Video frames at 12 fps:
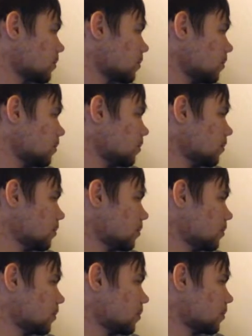
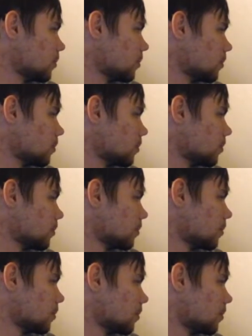
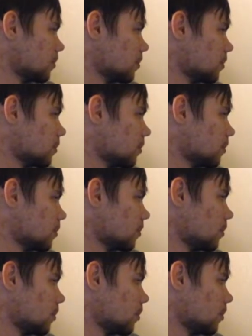
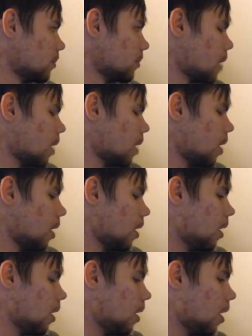
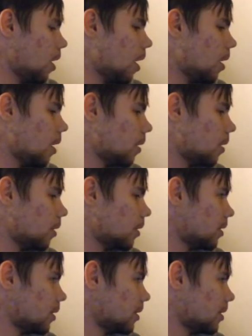
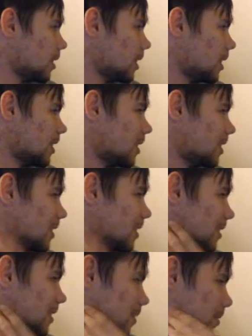
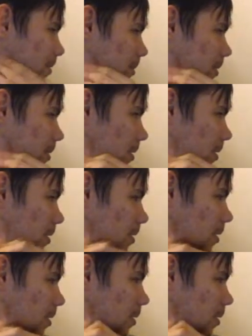This person isn't speaking.